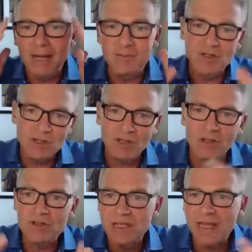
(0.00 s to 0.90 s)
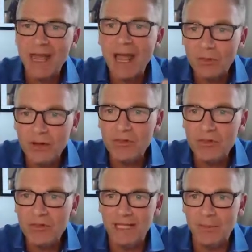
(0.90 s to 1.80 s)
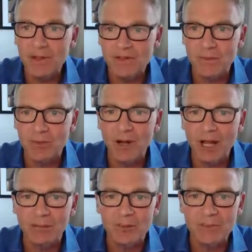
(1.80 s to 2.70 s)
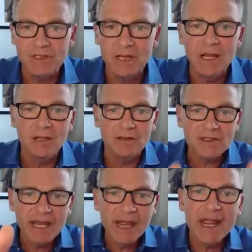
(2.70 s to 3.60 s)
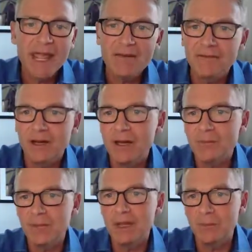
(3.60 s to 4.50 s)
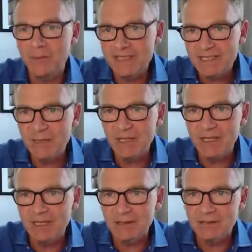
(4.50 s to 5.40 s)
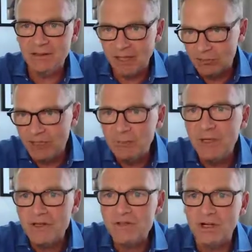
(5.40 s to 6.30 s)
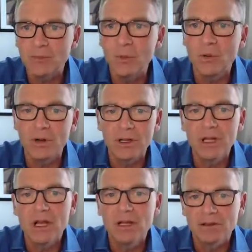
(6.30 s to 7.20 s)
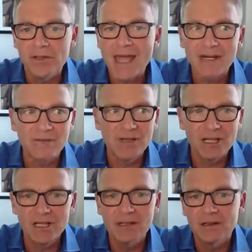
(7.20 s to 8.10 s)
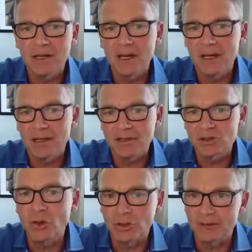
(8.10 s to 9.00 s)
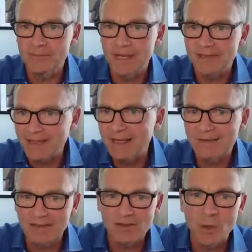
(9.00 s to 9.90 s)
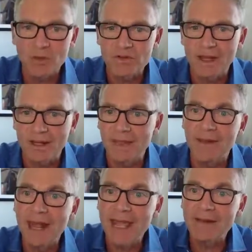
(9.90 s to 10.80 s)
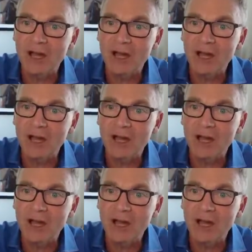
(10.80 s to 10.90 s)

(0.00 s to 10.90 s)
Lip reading: so you can understand how they're thinking about some of the problems. Let's say I have a PCB, the green printed circuit board lithography controller. It's got 6 motors on it. And then I have